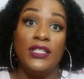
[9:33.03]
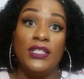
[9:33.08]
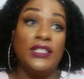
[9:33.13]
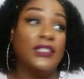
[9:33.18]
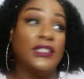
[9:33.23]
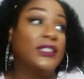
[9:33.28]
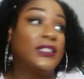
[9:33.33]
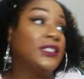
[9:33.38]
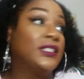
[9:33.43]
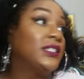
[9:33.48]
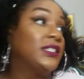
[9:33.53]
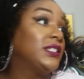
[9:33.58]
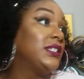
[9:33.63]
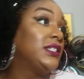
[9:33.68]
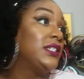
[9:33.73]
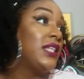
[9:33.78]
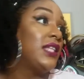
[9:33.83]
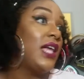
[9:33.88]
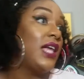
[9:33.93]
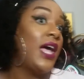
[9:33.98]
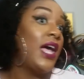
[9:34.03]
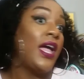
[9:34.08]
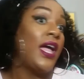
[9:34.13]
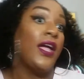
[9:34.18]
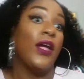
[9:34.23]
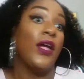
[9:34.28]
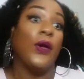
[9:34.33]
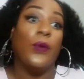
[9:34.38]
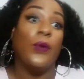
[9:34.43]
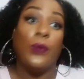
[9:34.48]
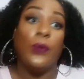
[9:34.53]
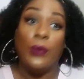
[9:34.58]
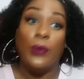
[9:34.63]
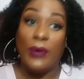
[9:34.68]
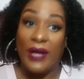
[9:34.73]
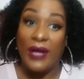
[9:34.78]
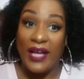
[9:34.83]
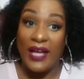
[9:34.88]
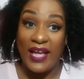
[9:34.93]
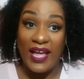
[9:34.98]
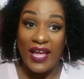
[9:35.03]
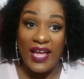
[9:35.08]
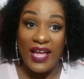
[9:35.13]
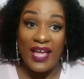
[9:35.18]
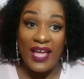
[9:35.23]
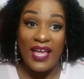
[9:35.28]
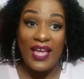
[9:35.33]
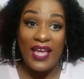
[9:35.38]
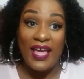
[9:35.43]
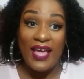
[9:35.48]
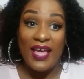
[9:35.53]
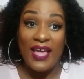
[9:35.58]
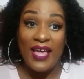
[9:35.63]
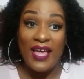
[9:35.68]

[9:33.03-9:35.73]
This is like, what?